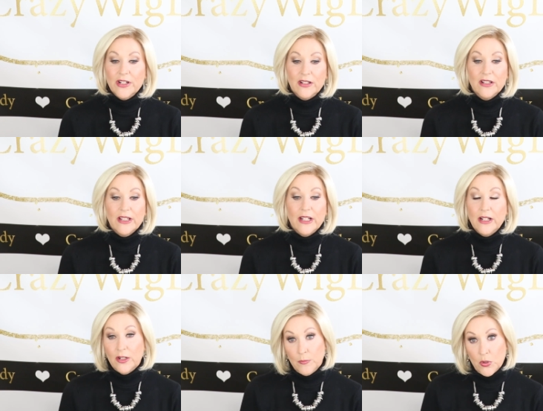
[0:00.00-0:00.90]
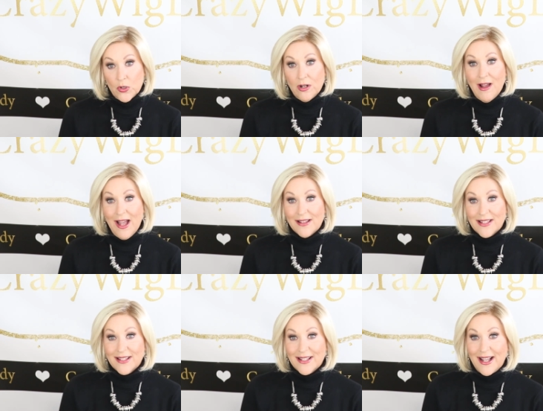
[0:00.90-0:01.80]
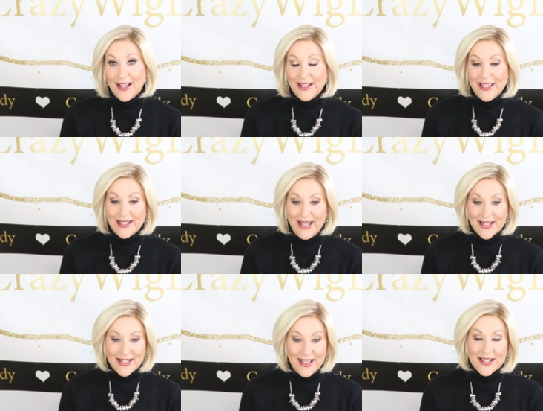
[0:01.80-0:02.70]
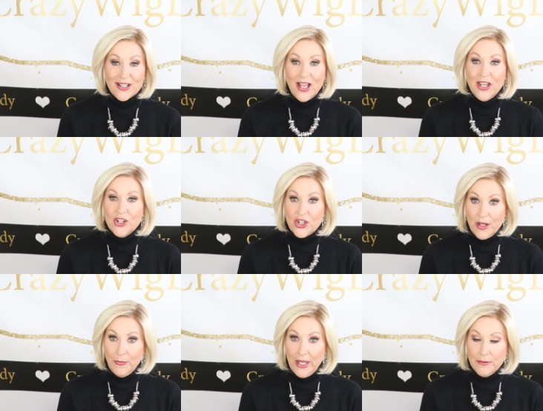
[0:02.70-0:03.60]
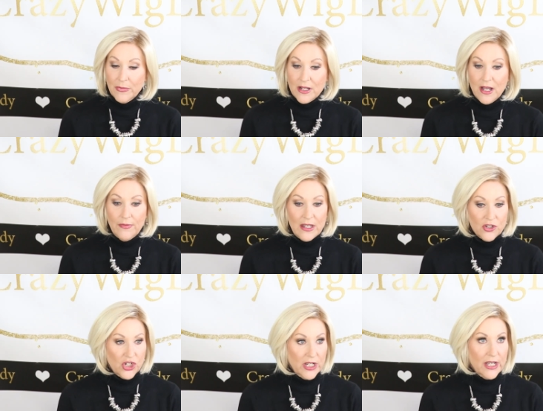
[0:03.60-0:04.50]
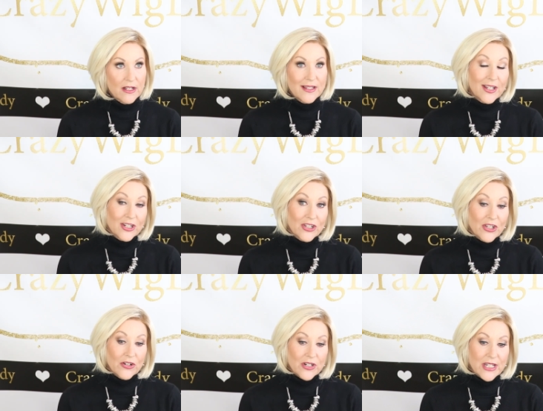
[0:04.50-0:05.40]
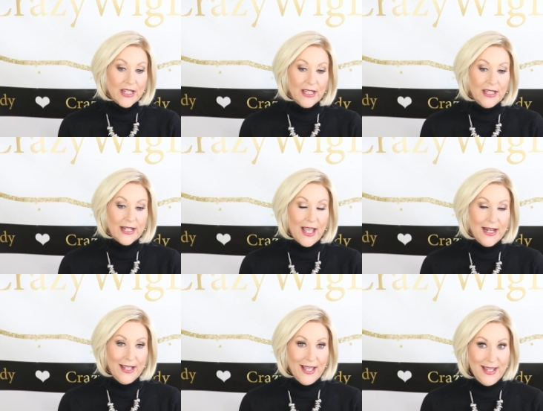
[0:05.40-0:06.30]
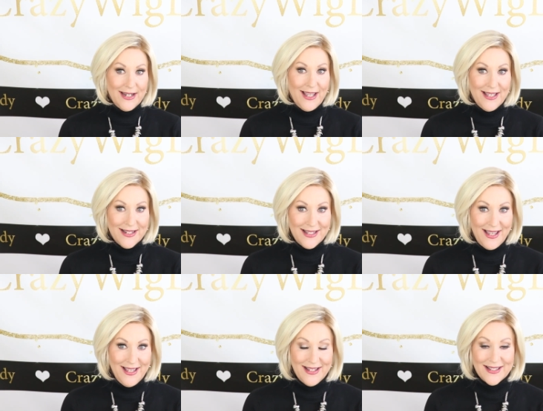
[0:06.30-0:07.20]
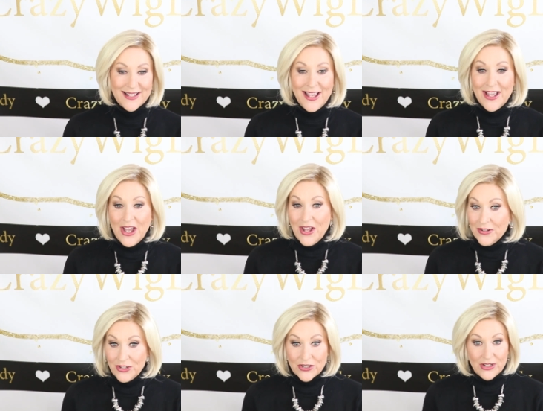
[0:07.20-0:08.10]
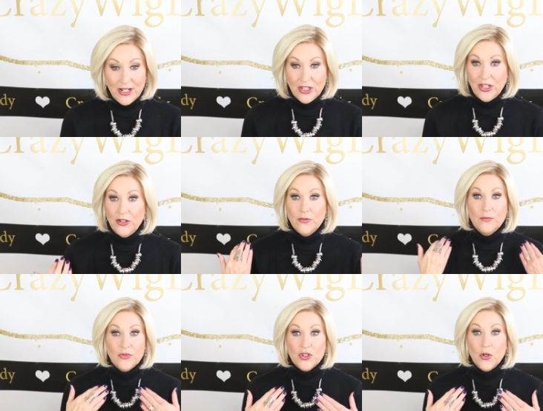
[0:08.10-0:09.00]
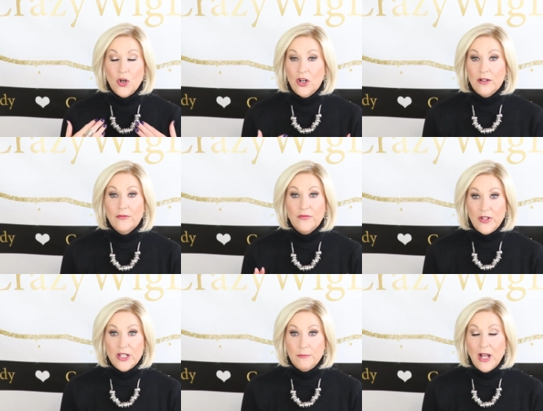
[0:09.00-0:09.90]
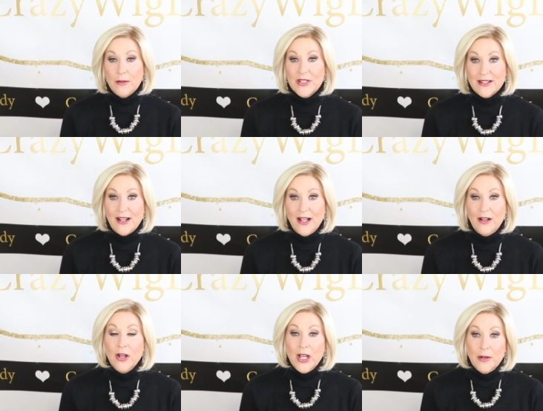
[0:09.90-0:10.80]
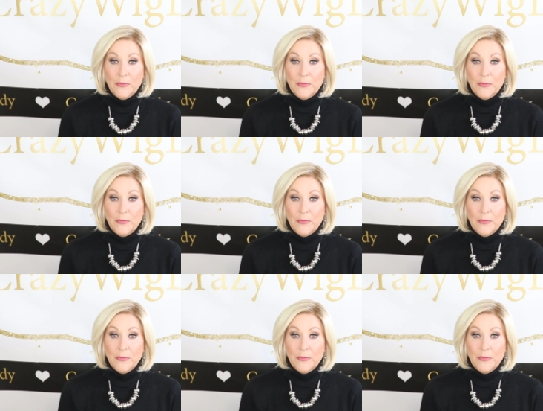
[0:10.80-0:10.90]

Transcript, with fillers: going to look at Gabor High Society and S S Champagne Blonde. That's G L six one three eight eight S S. Just a cute, short, fun bob style.